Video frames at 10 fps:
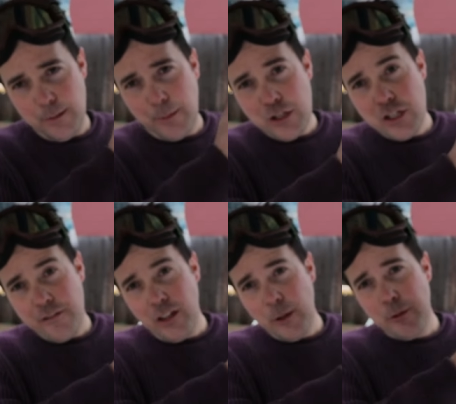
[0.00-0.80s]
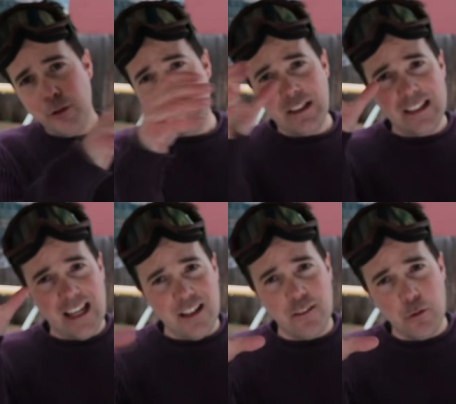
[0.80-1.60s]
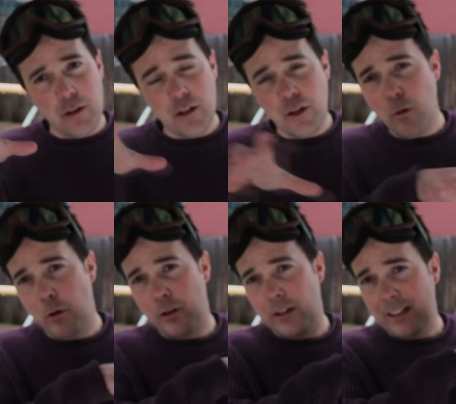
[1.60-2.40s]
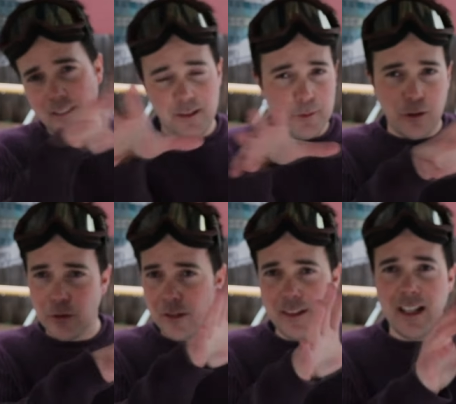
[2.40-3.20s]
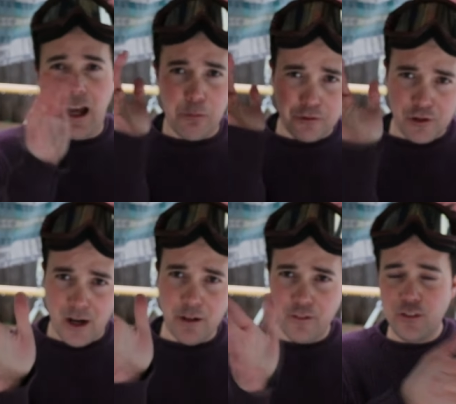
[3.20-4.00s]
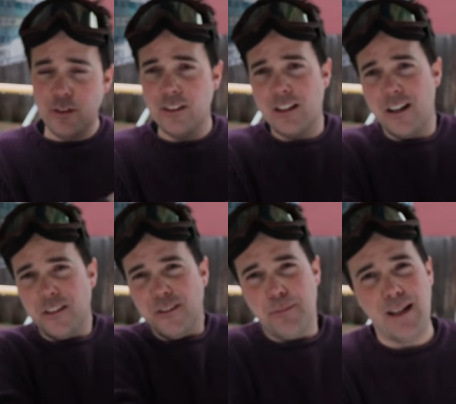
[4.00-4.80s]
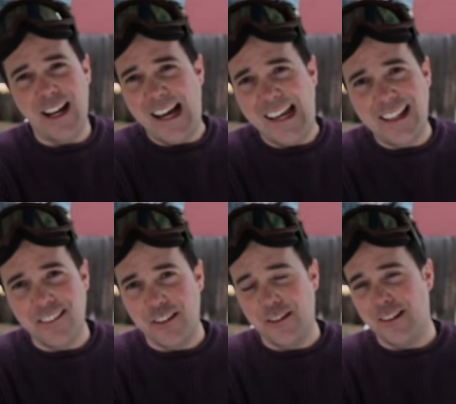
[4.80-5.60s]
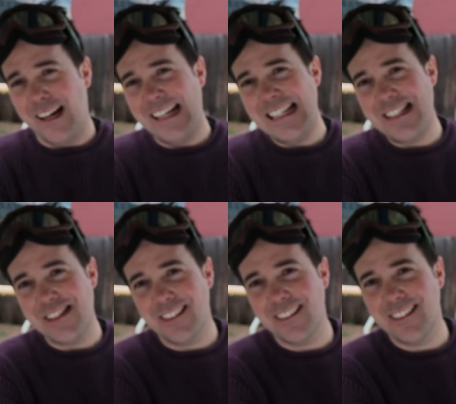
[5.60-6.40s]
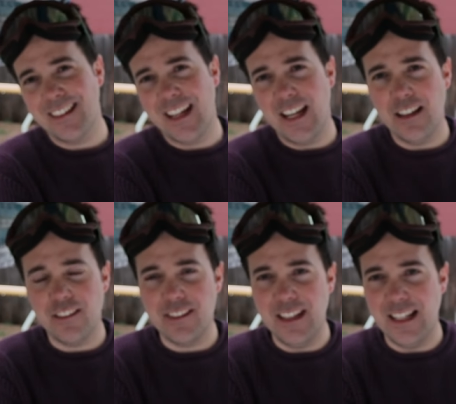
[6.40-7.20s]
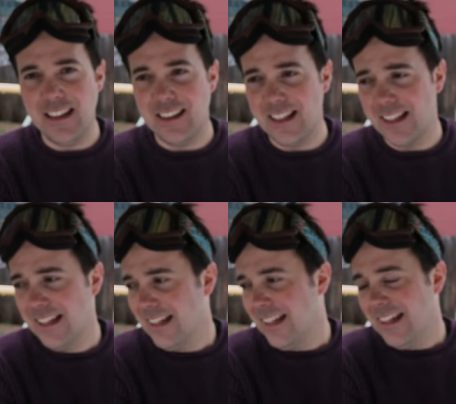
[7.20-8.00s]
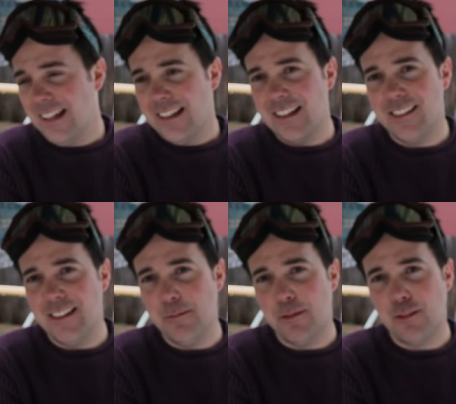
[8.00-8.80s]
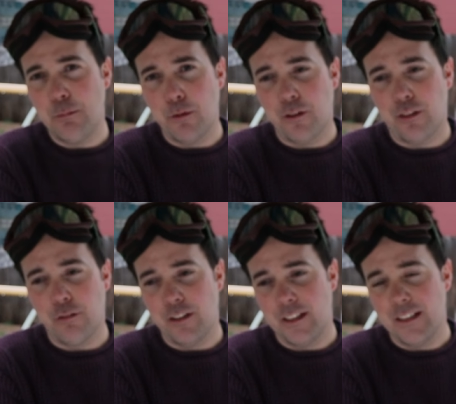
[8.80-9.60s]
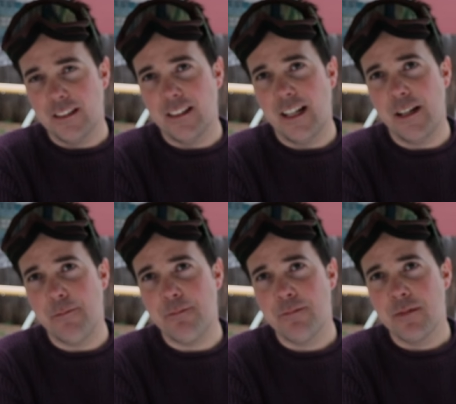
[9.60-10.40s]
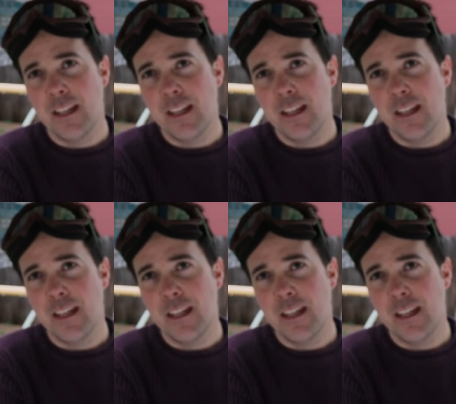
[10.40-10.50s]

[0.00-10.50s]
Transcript: the budget available in the end of the winter or next summer or something, I will try to review these goggles, but I don't know. I just can't see anything that seems super thrilling. Um,